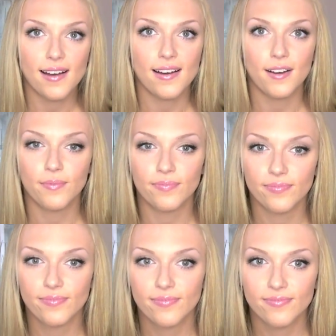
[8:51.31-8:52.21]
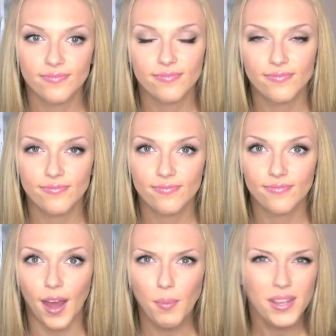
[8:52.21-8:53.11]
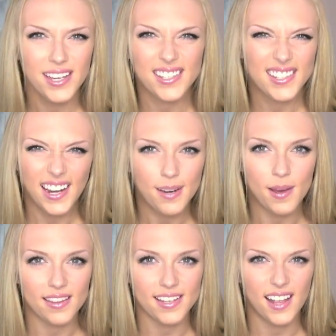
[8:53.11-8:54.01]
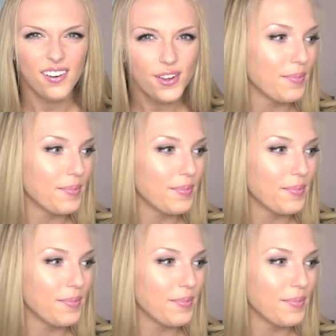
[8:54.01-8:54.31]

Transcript: Um, I'm really excited about this.